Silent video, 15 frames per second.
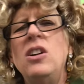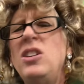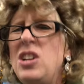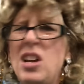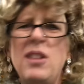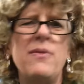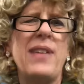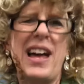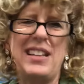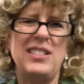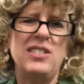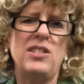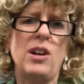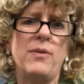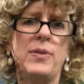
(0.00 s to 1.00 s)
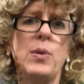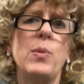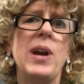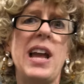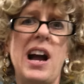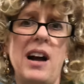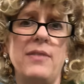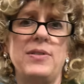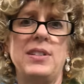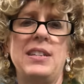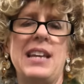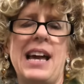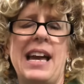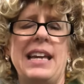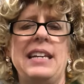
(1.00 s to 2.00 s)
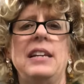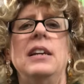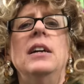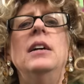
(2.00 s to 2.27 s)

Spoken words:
none of that stuff that we have today.